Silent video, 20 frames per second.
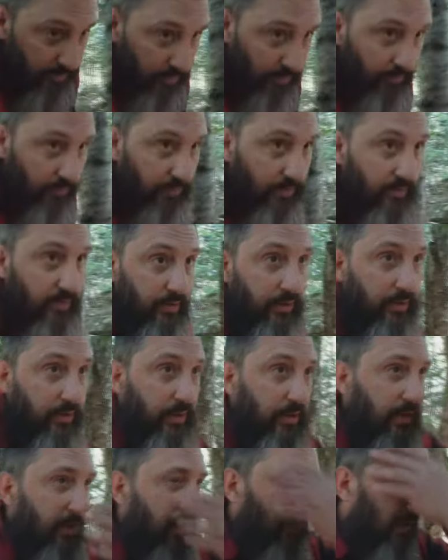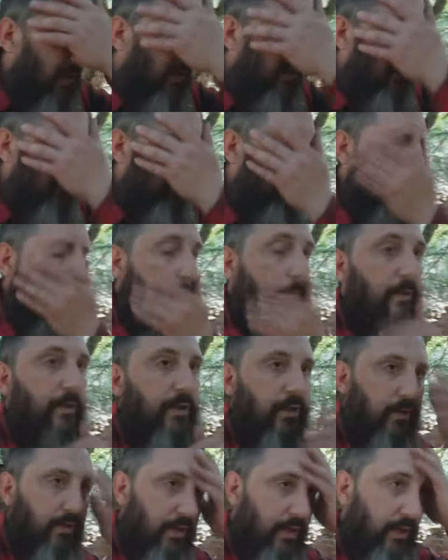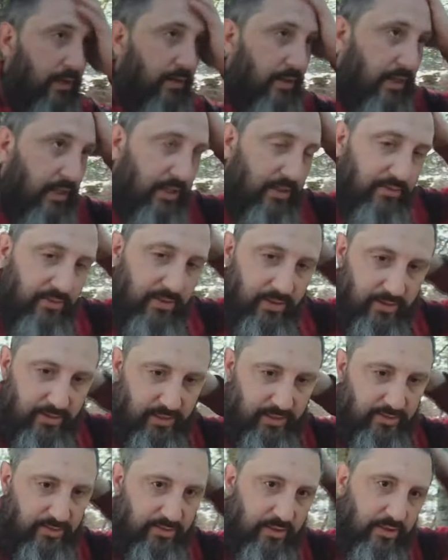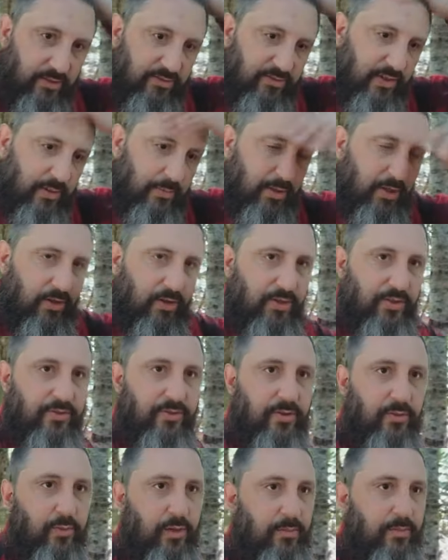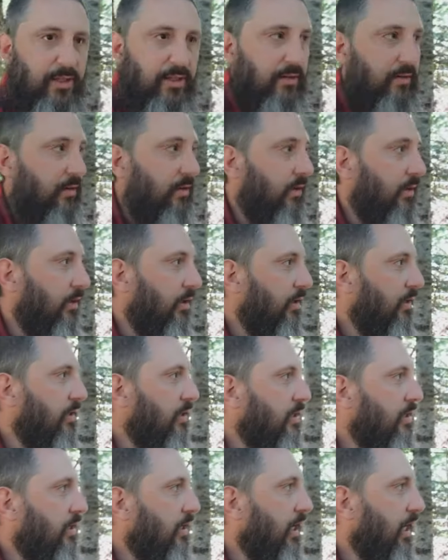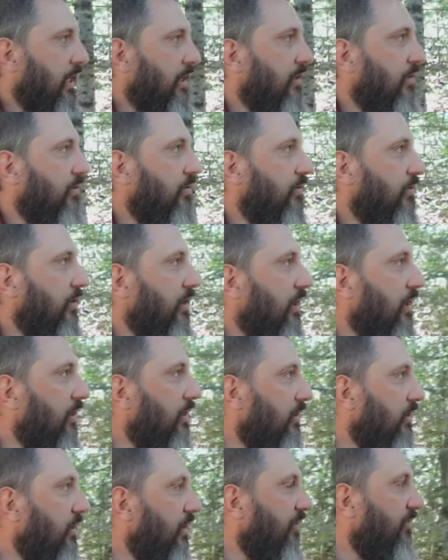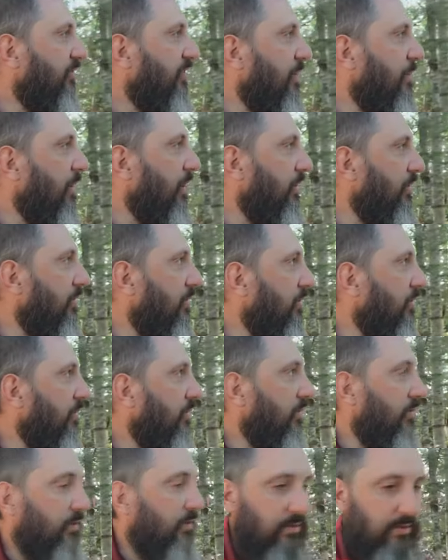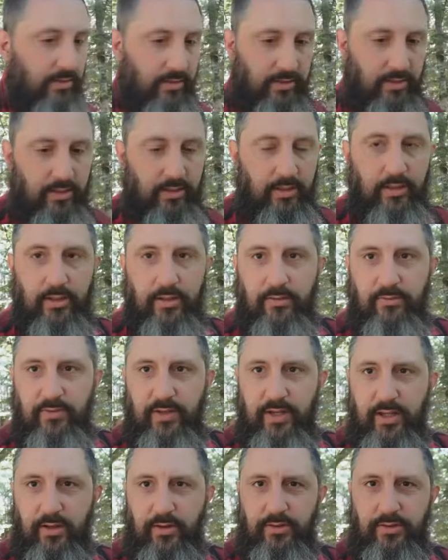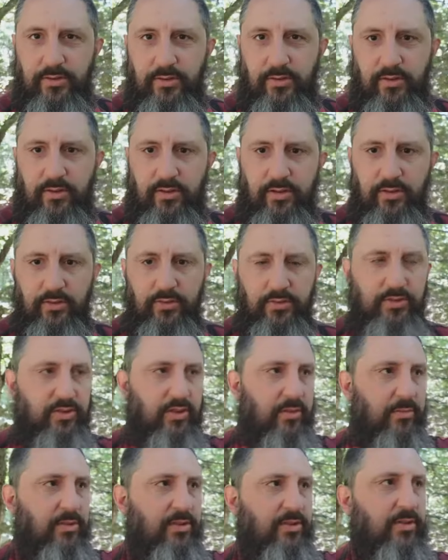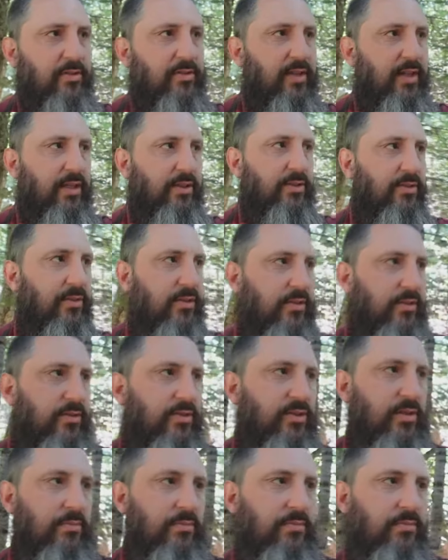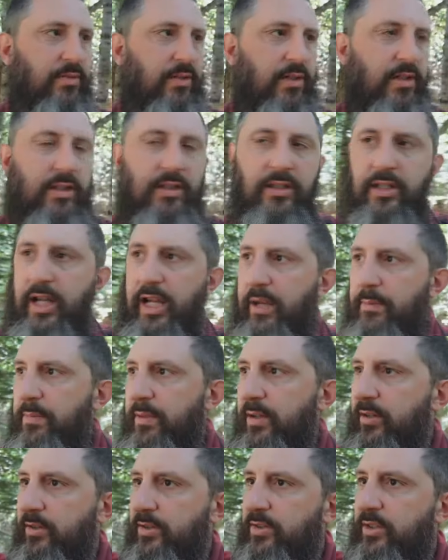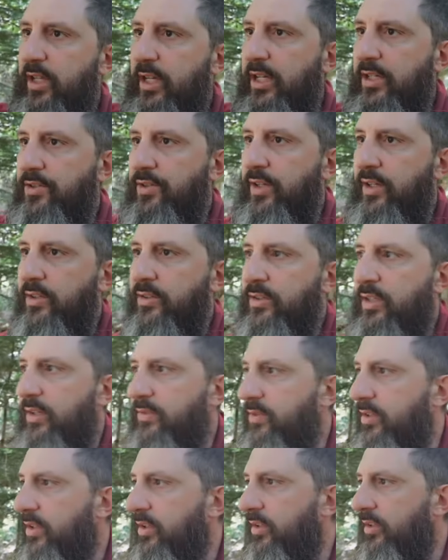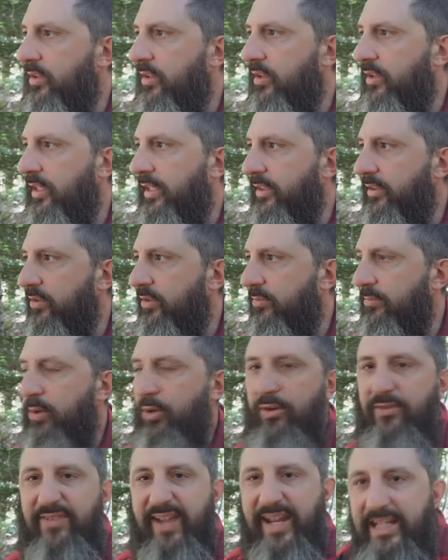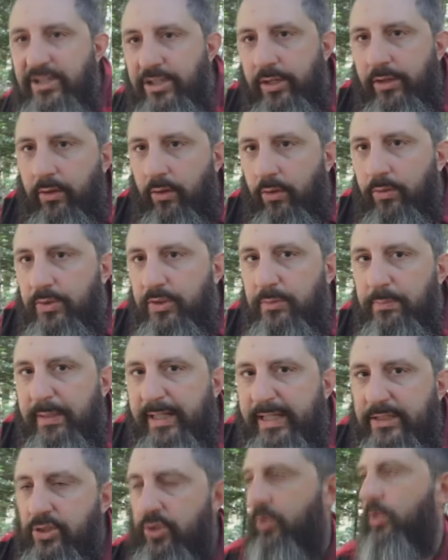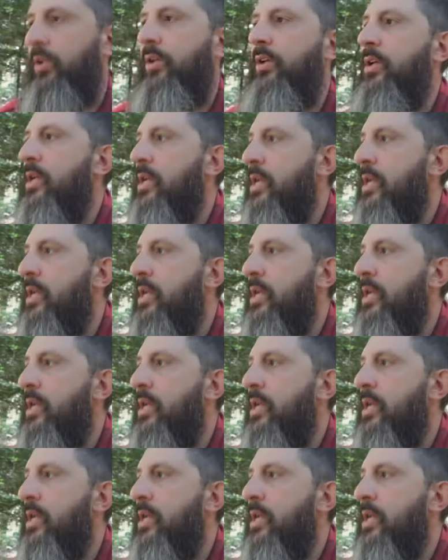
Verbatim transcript: you know you go there and they give these uh, feminars for the women and and little uh, effeminate videos and or little sermons and things uh, some guy up there in skinny jeans giving you a, a neat little motivational speech